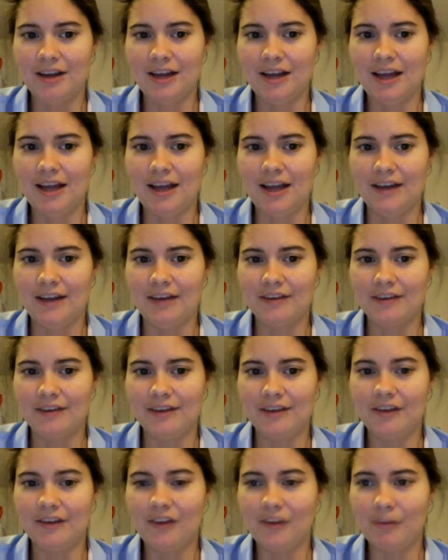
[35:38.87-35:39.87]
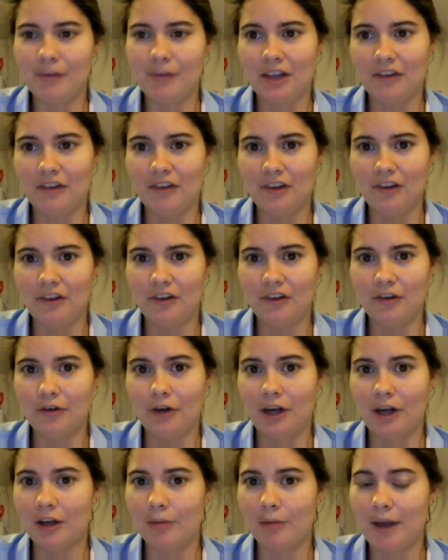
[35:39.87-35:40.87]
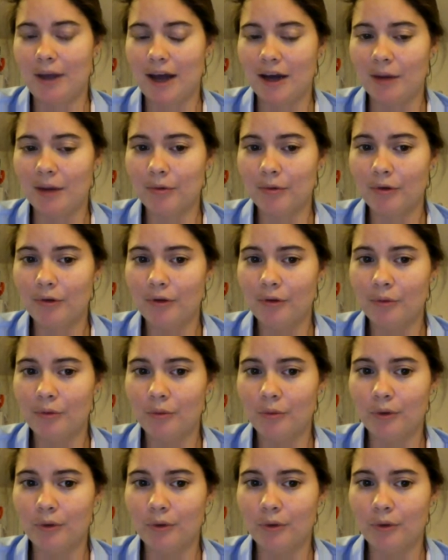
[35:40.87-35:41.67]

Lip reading: and in some cases are not compatible